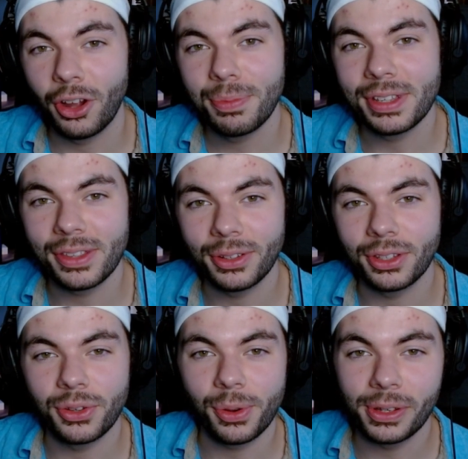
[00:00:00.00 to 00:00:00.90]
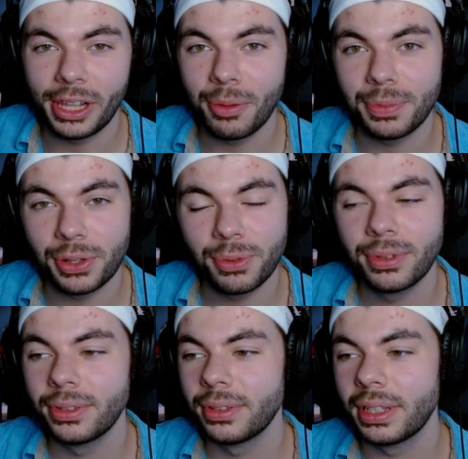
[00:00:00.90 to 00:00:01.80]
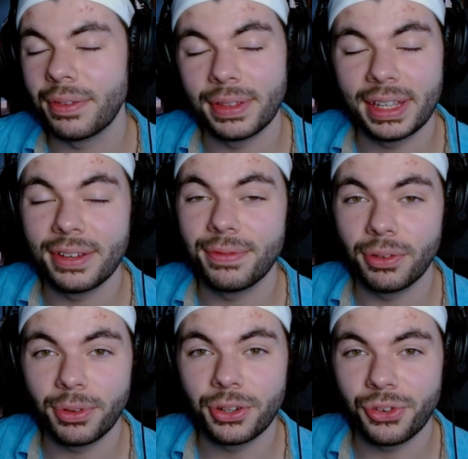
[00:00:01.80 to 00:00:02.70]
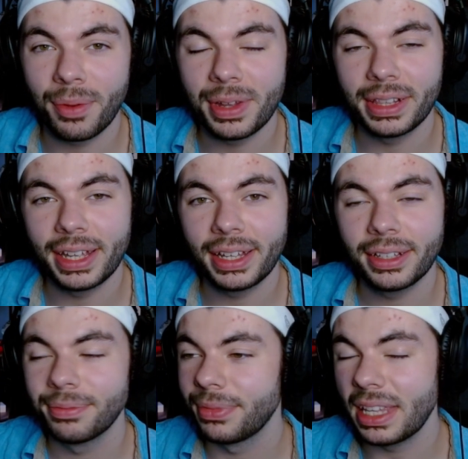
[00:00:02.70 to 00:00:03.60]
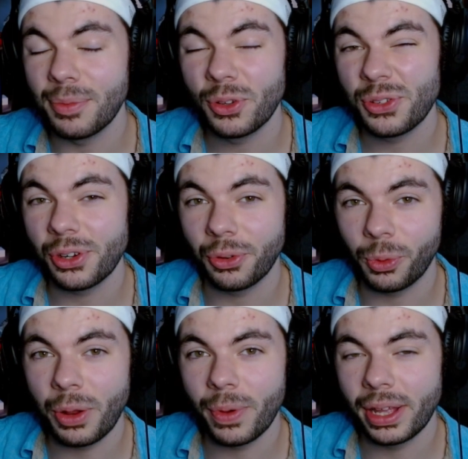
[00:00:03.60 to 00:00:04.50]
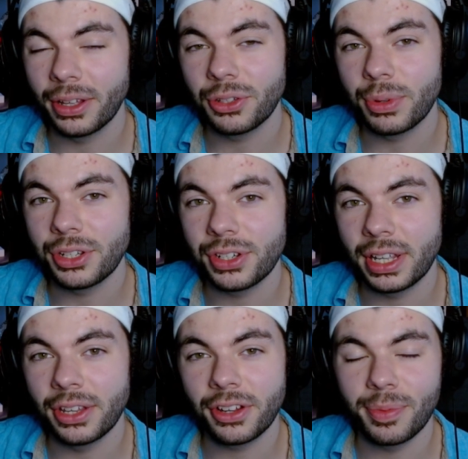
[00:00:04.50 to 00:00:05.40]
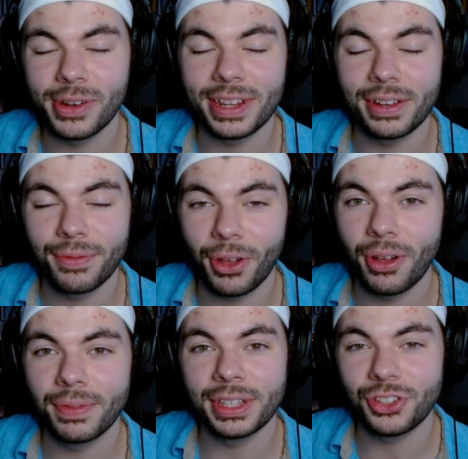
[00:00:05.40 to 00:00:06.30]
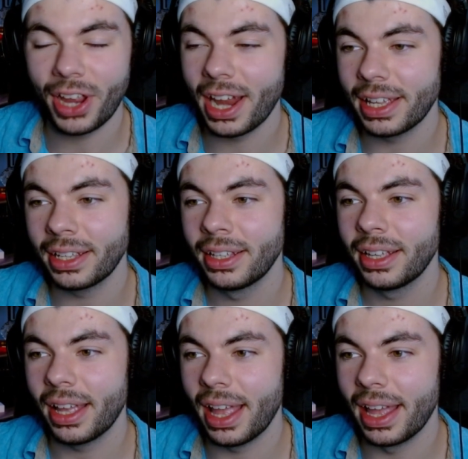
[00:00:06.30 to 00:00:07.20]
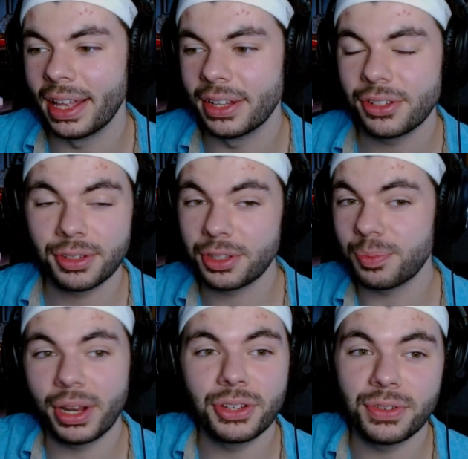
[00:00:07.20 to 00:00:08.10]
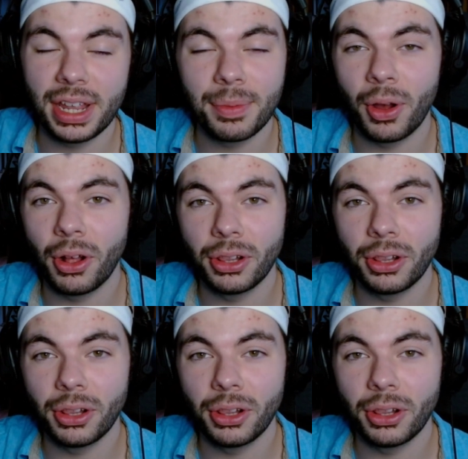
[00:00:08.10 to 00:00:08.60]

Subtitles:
I hope this little tutorial helped you. If it did, feel free to drop me a like. Emotes are a great way on Twitch to get your community involved and chatting and spread your name